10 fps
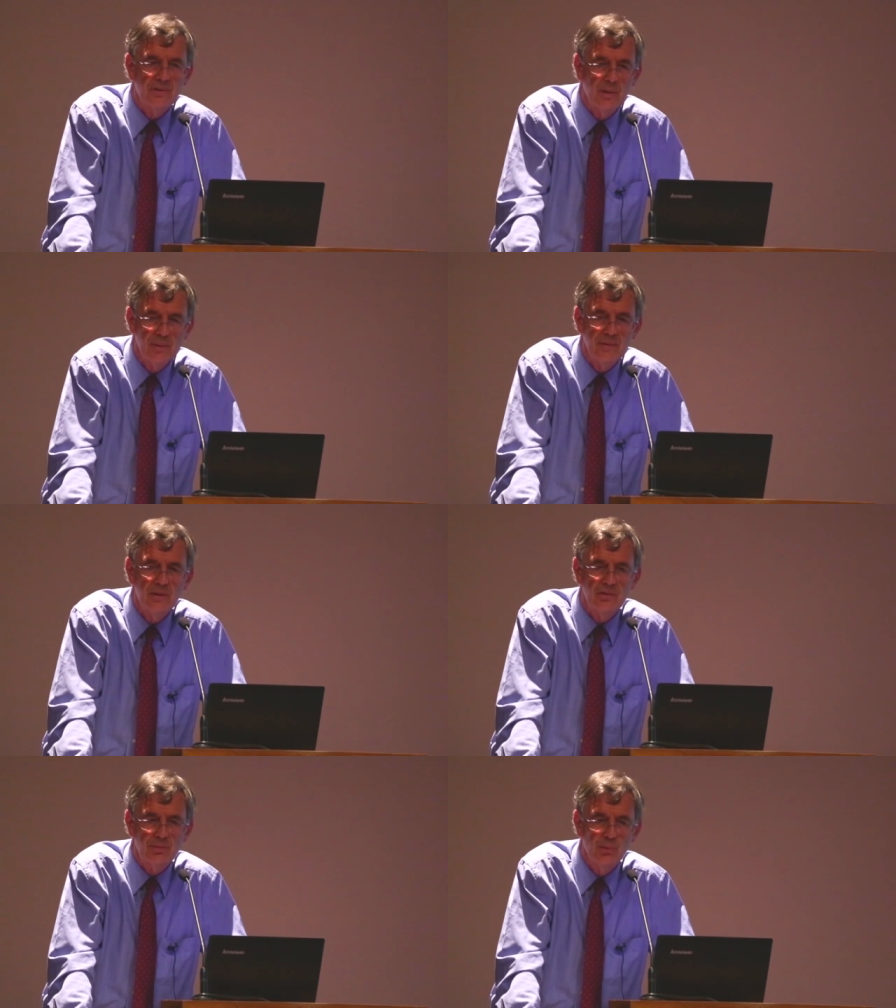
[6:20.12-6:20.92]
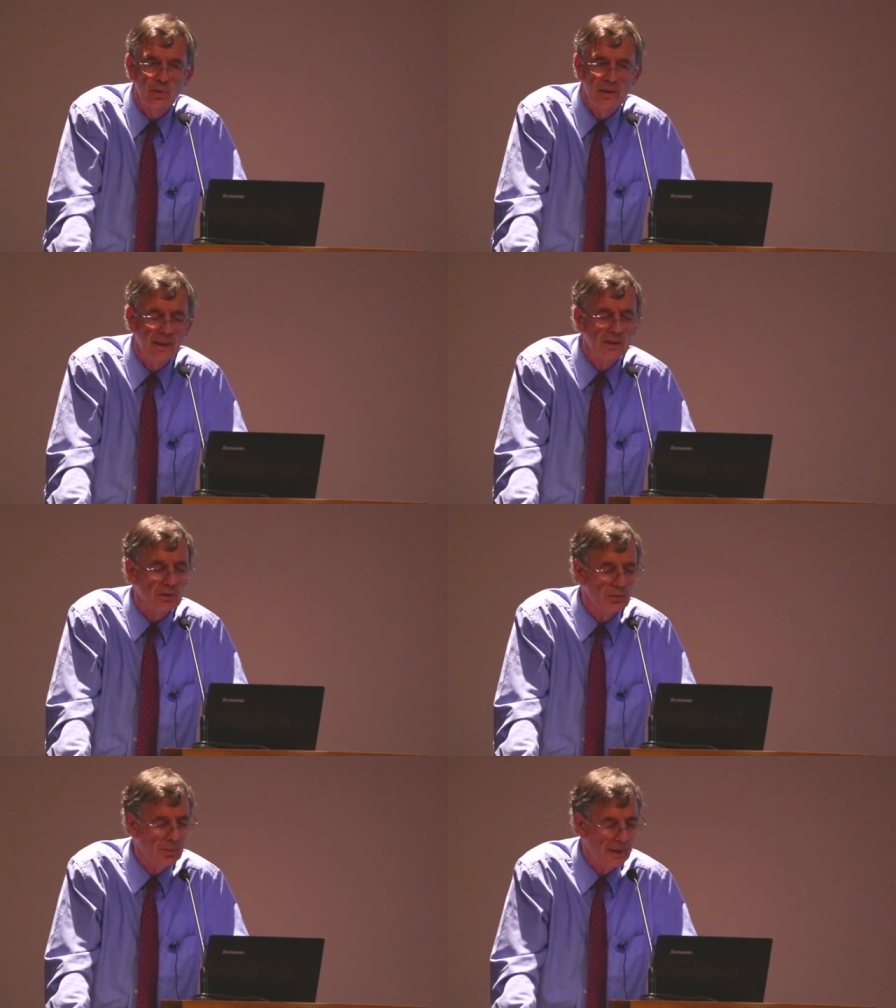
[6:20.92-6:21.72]
some of our smaller
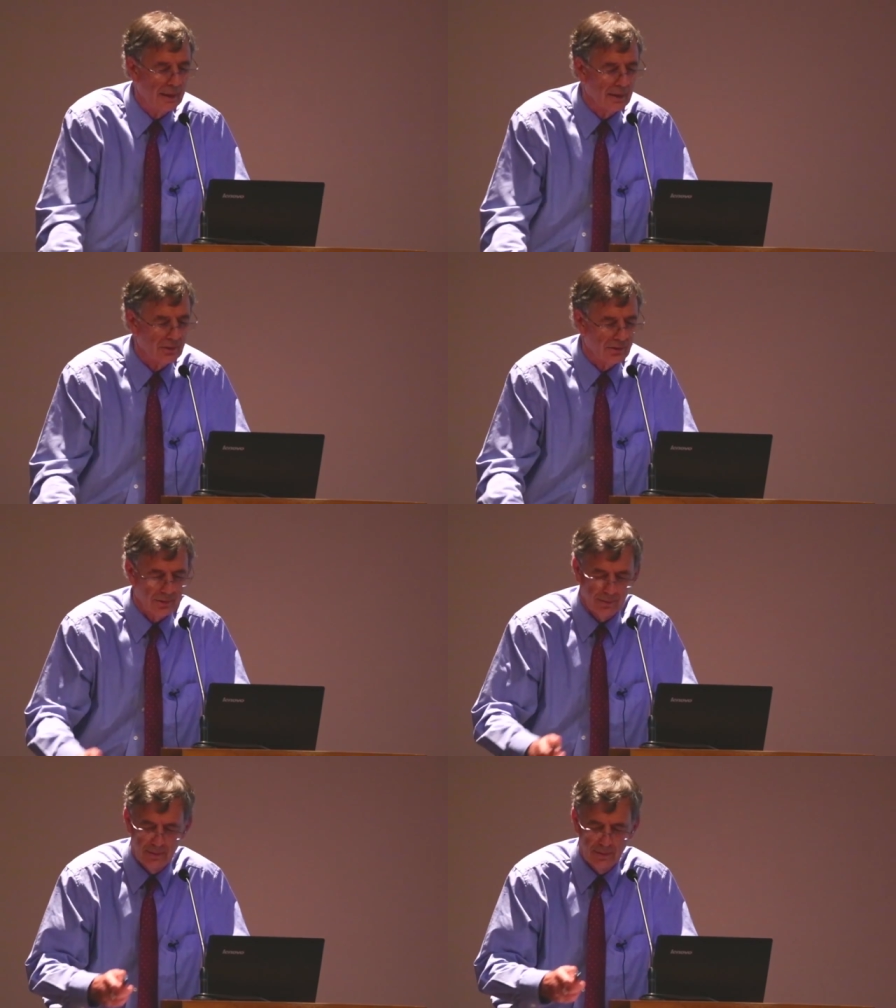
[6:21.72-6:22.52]
national parks.